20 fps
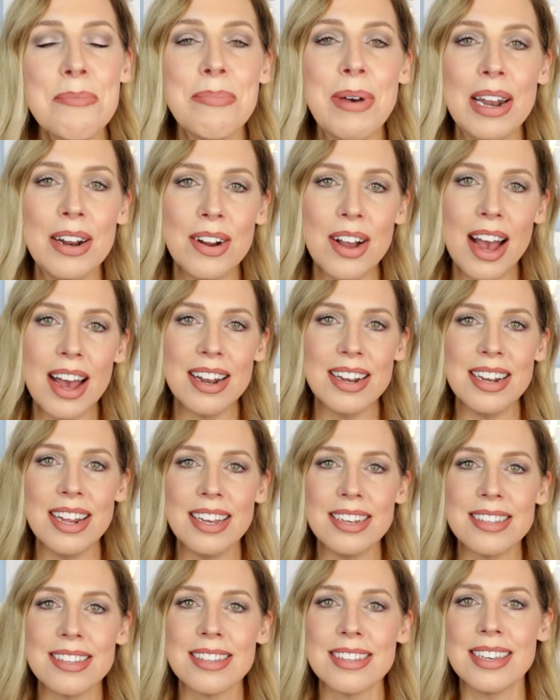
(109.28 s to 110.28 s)
better
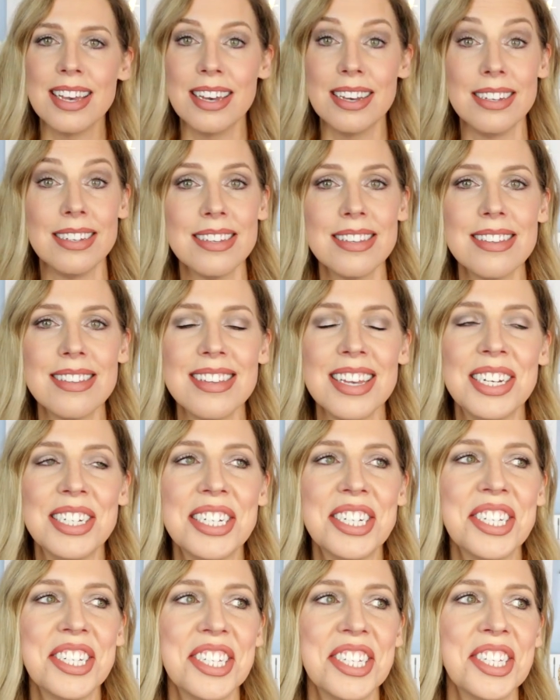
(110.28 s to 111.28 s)
editing skills.
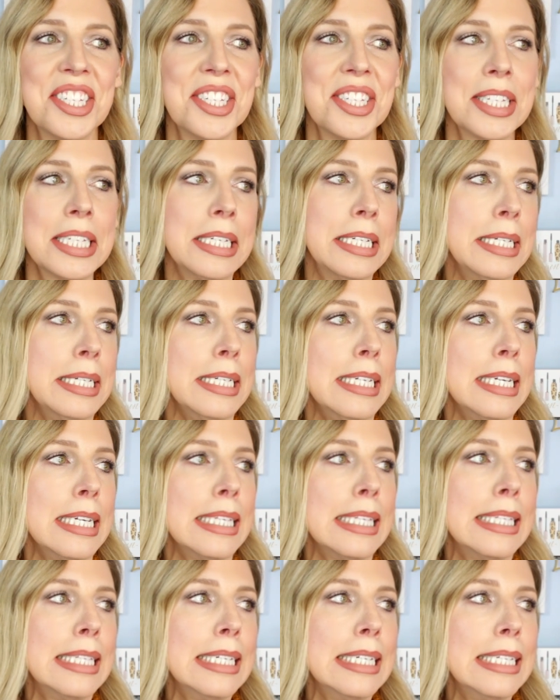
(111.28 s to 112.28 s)

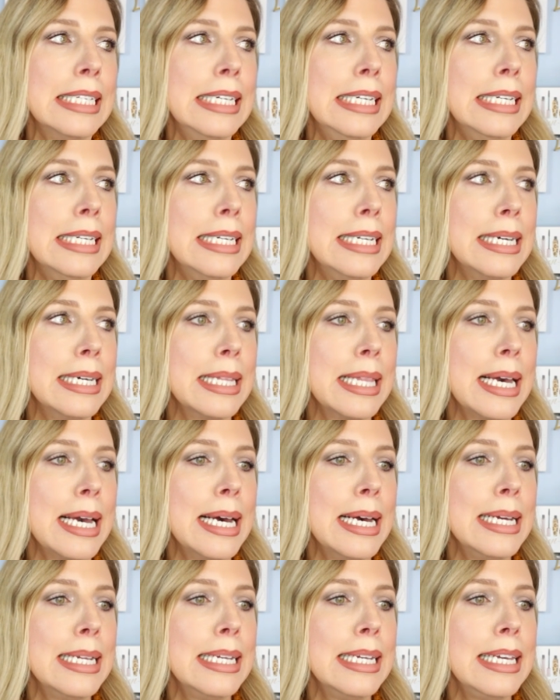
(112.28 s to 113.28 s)
Still need to know
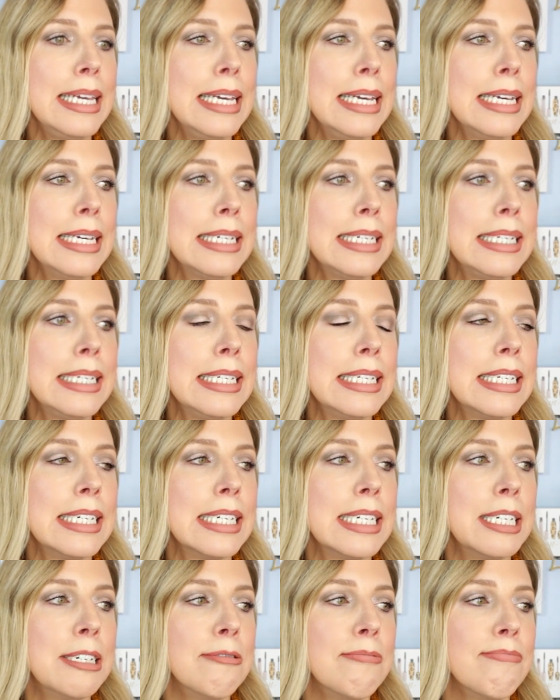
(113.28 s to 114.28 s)
that. And
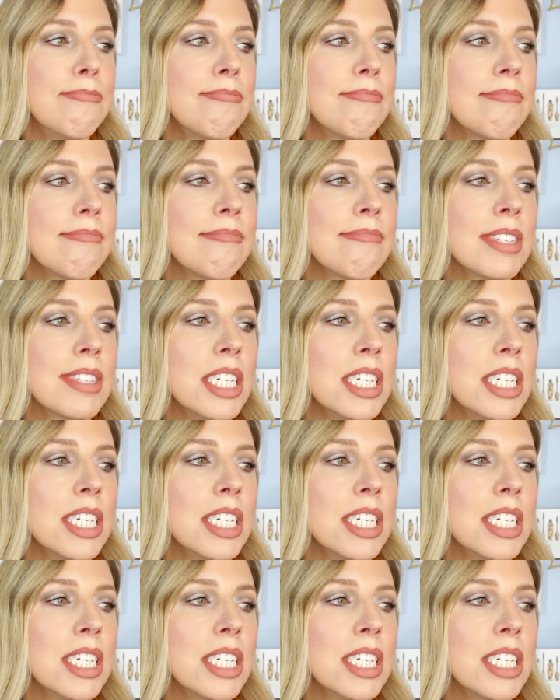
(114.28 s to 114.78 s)
um,